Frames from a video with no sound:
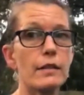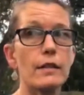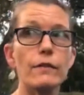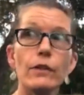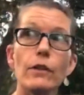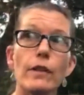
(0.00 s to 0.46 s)

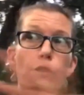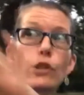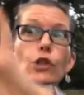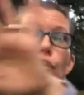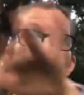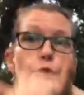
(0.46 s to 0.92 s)
Even though that's
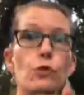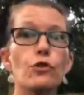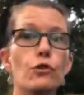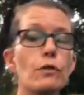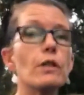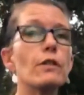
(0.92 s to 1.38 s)
a huge
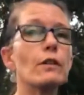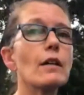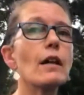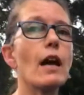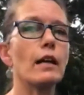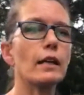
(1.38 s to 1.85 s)
tree, you can
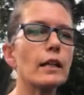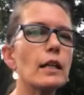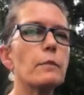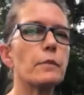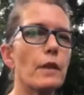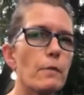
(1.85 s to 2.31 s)
kind of
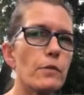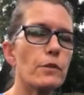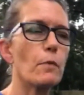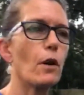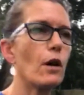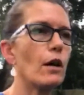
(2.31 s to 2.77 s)
keep them
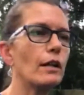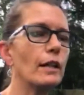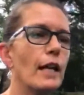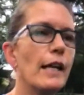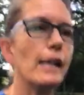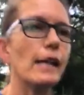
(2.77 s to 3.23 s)
small,
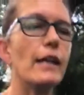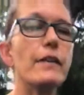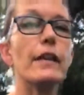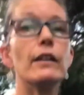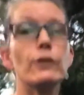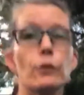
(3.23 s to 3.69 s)
and
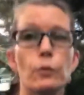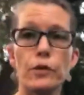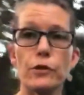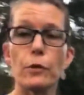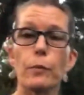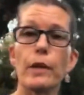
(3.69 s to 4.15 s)
then in the
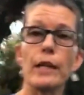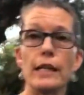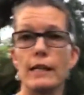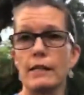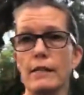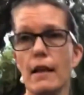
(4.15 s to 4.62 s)
winter bring
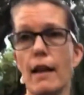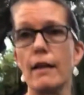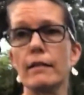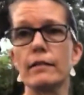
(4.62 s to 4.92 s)
it inside.